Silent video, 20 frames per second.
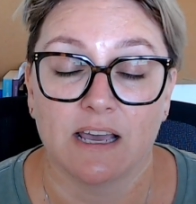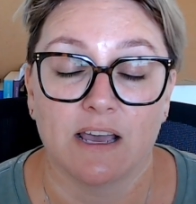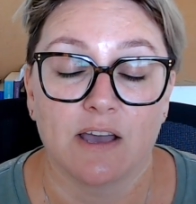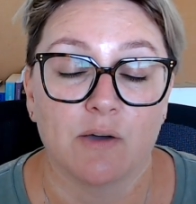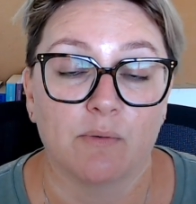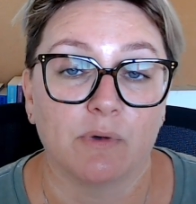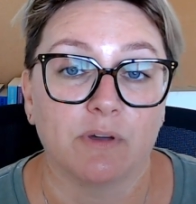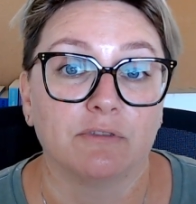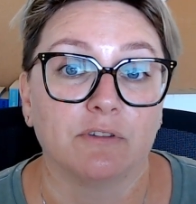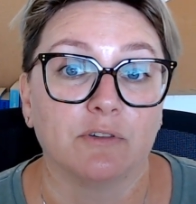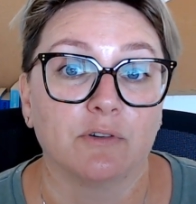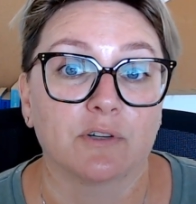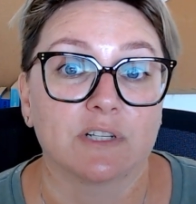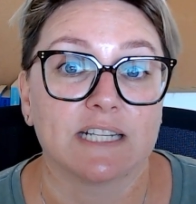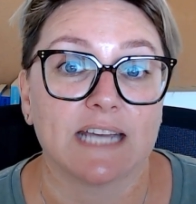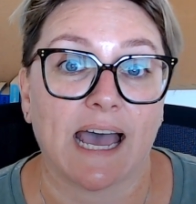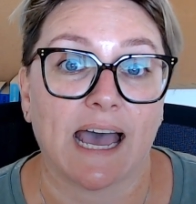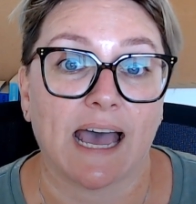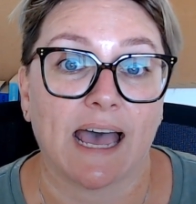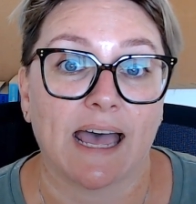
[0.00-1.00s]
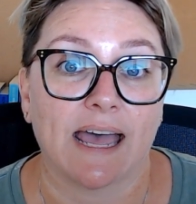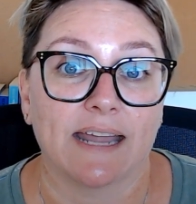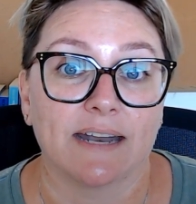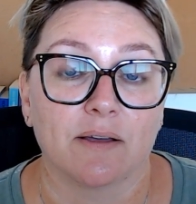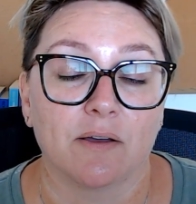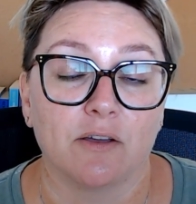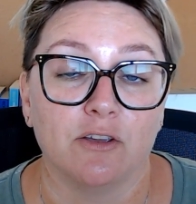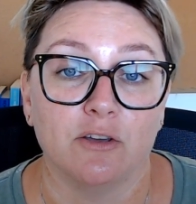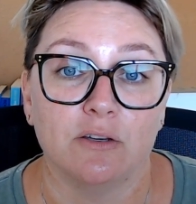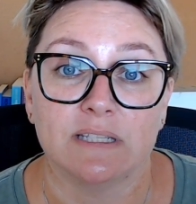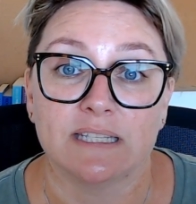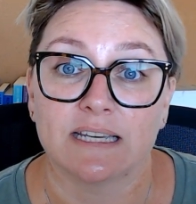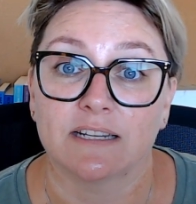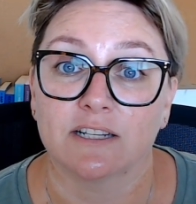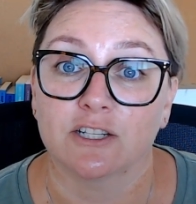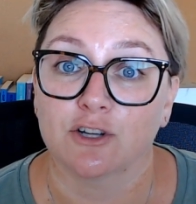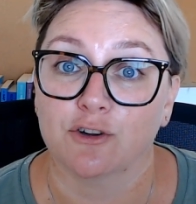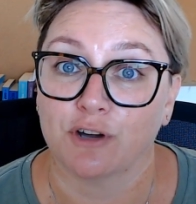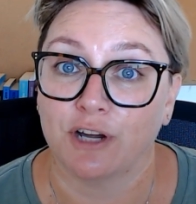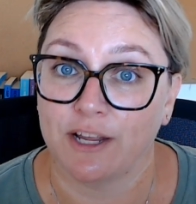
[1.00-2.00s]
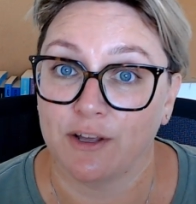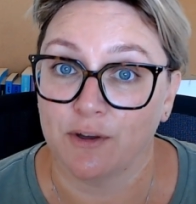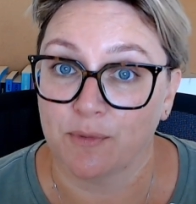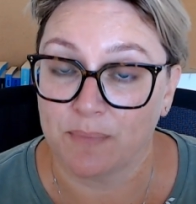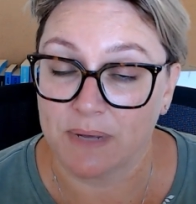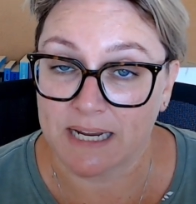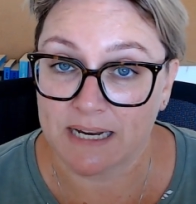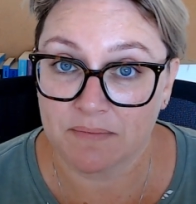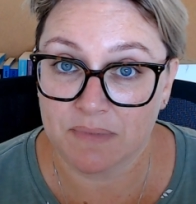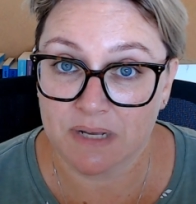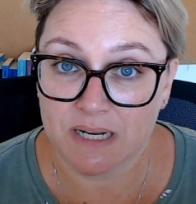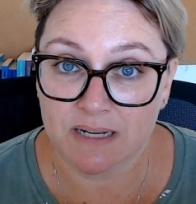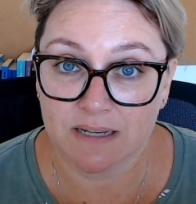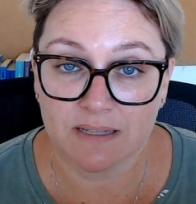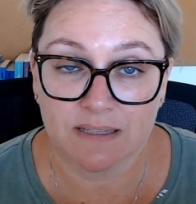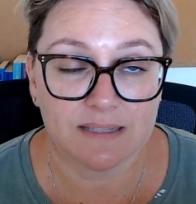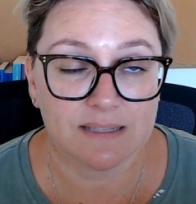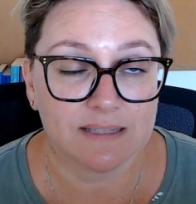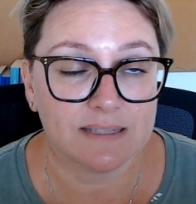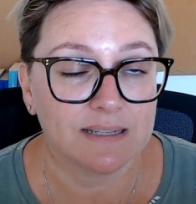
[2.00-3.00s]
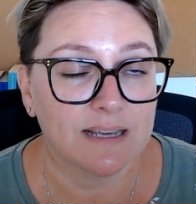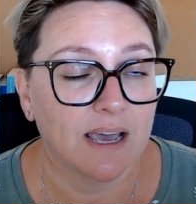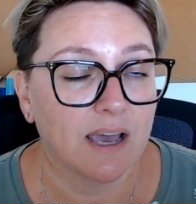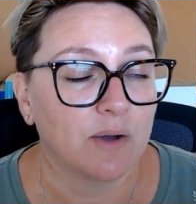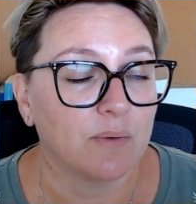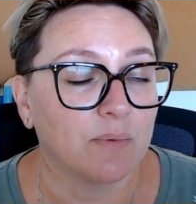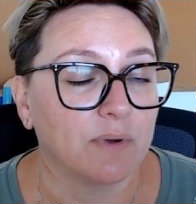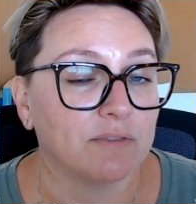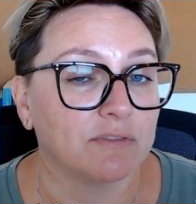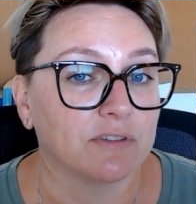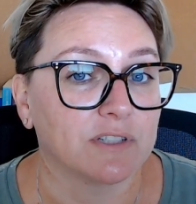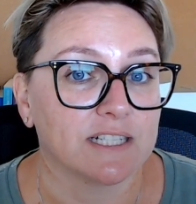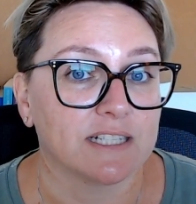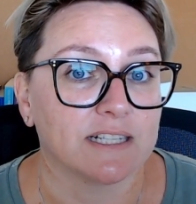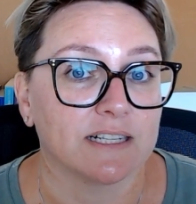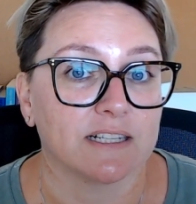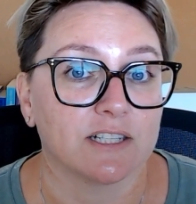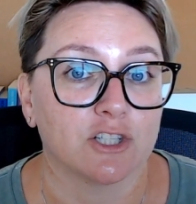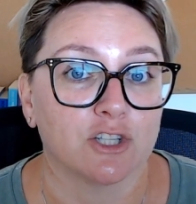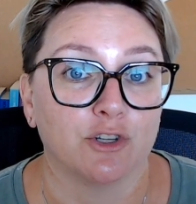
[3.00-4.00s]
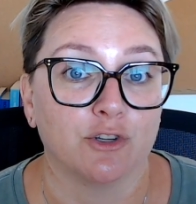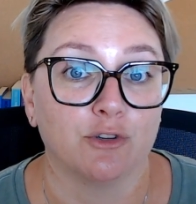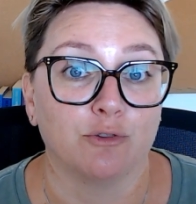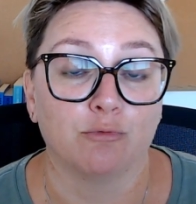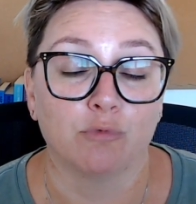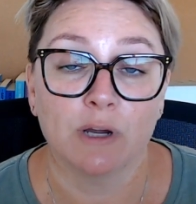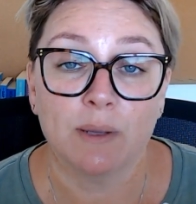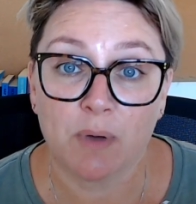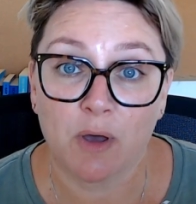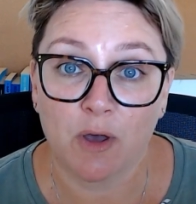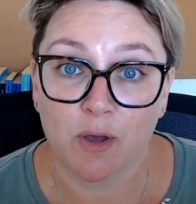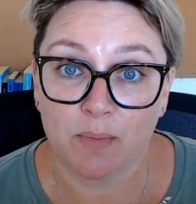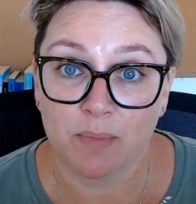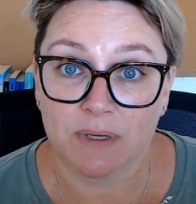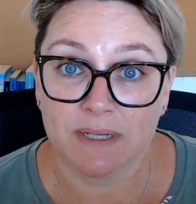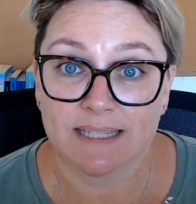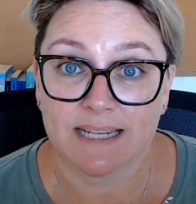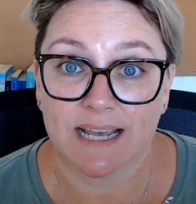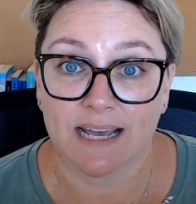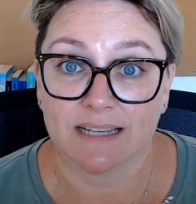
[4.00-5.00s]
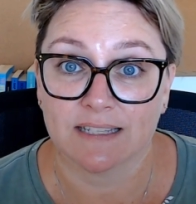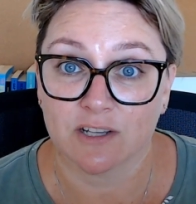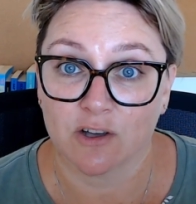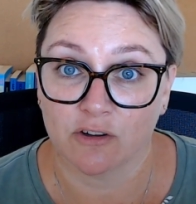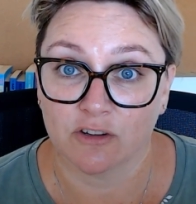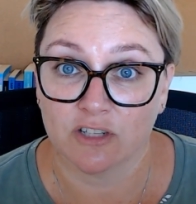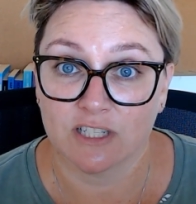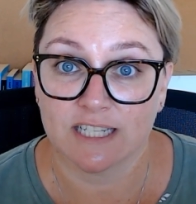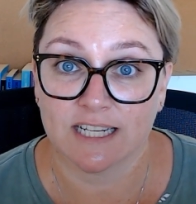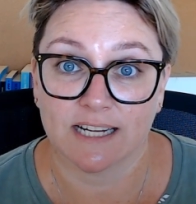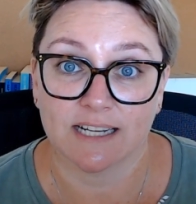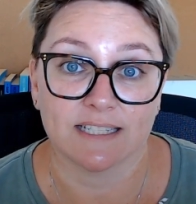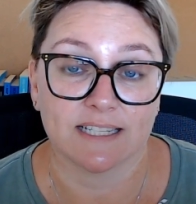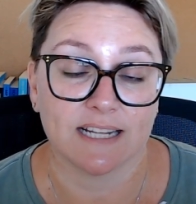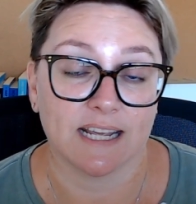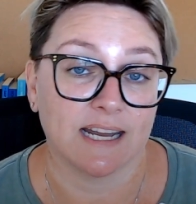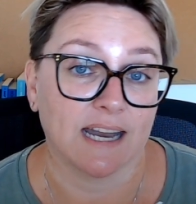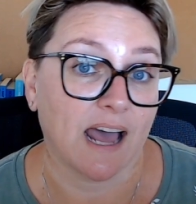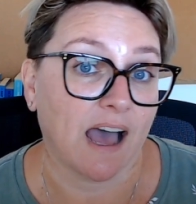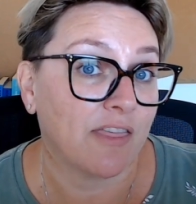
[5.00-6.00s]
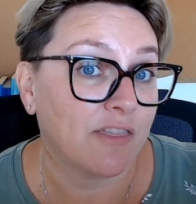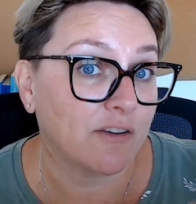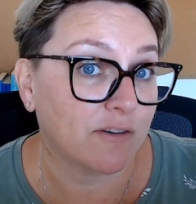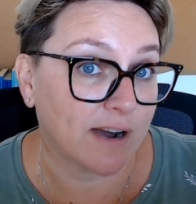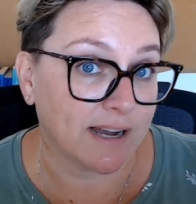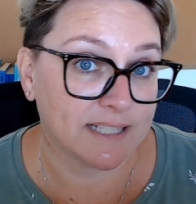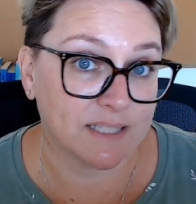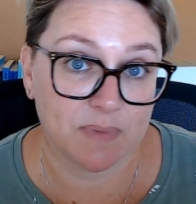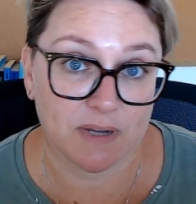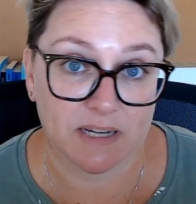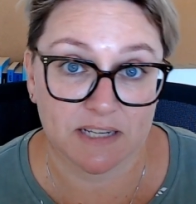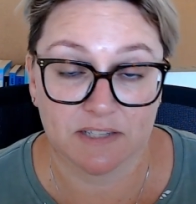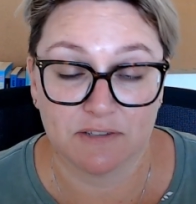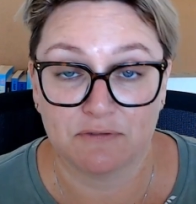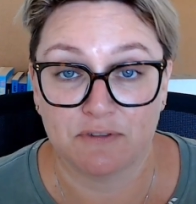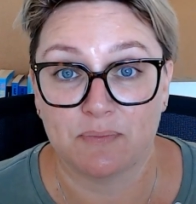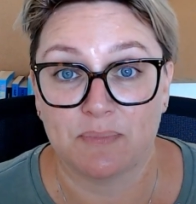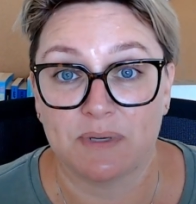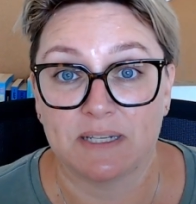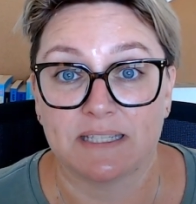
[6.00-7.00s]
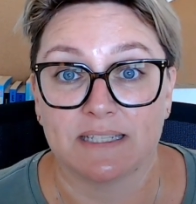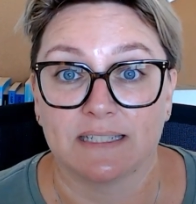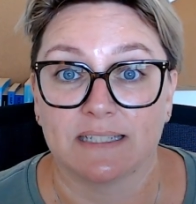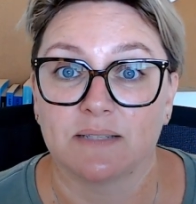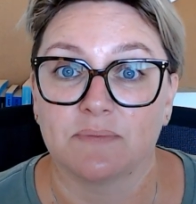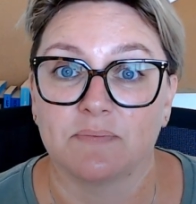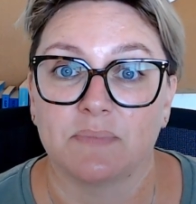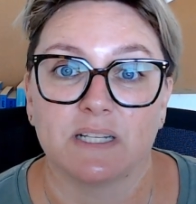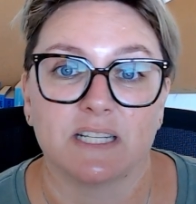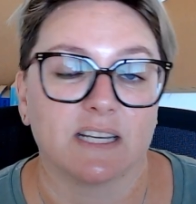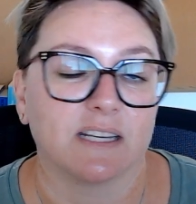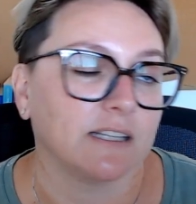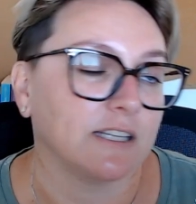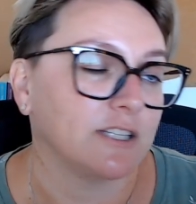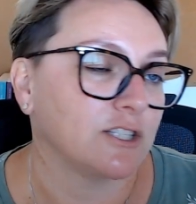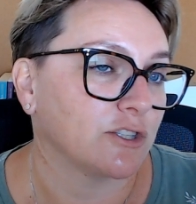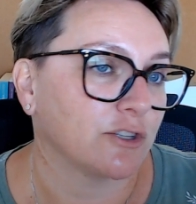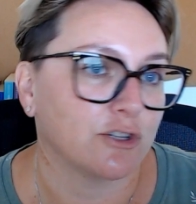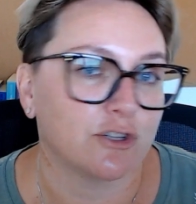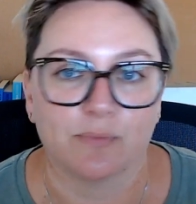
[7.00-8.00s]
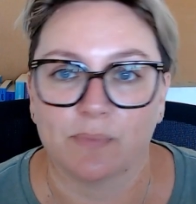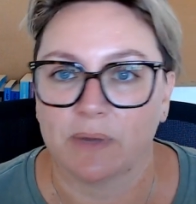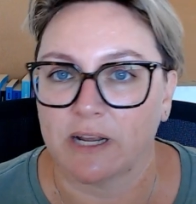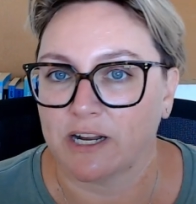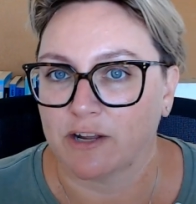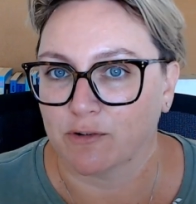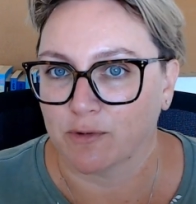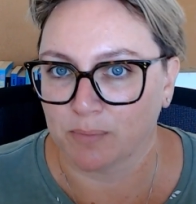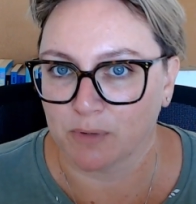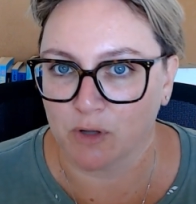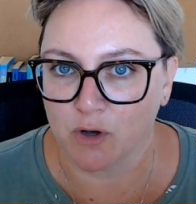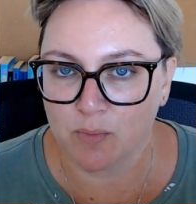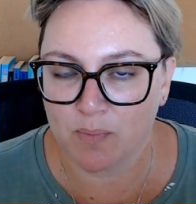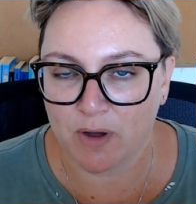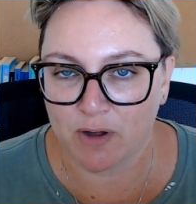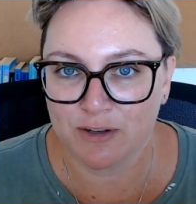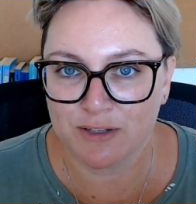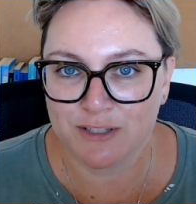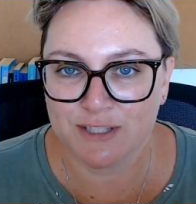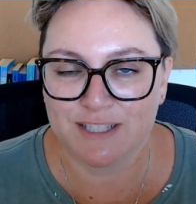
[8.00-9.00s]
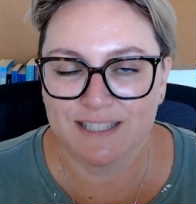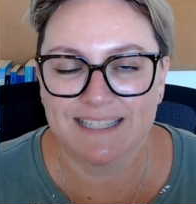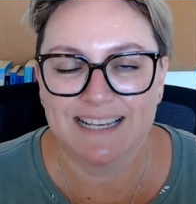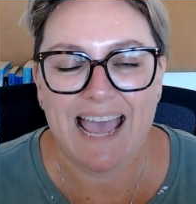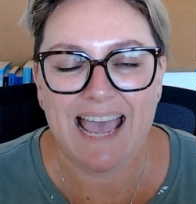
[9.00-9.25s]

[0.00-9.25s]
We've looked at using it to create your meeting minutes. We've looked at it to repurpose as content in other aspects of your business, particularly social media and blog posts.